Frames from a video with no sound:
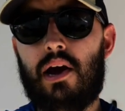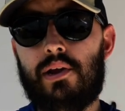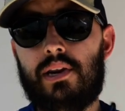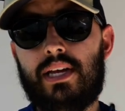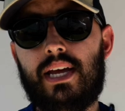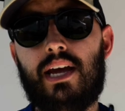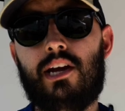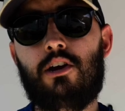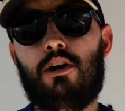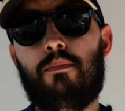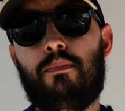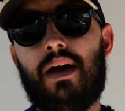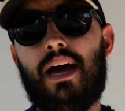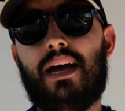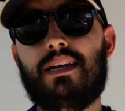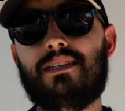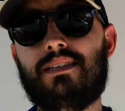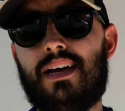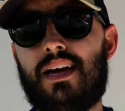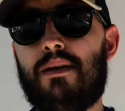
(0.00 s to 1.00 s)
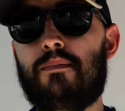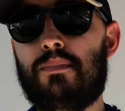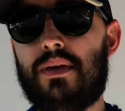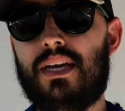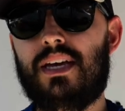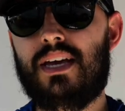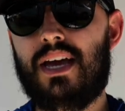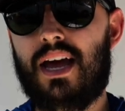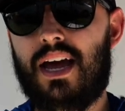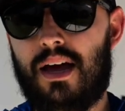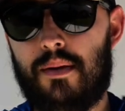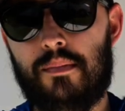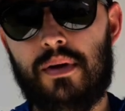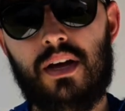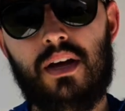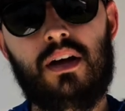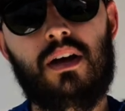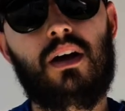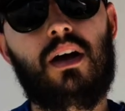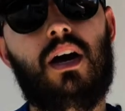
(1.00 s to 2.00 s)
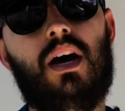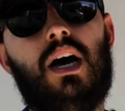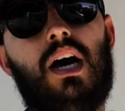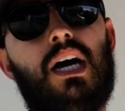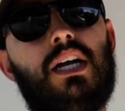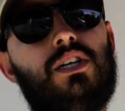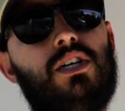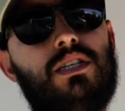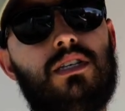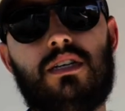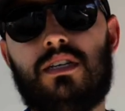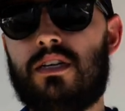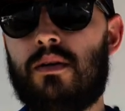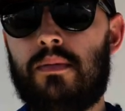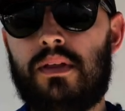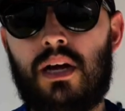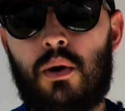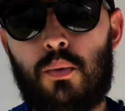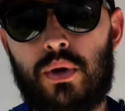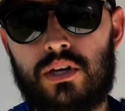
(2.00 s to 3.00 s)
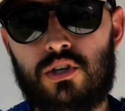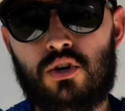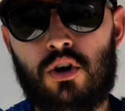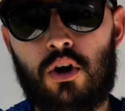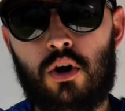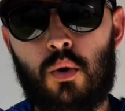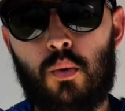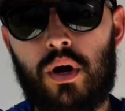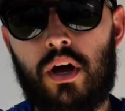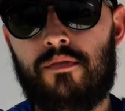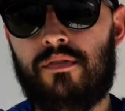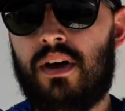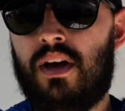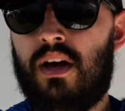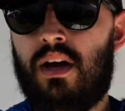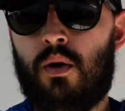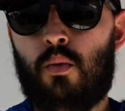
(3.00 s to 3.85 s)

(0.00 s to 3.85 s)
you to get here past 10 p.m. Just something that we struggle with.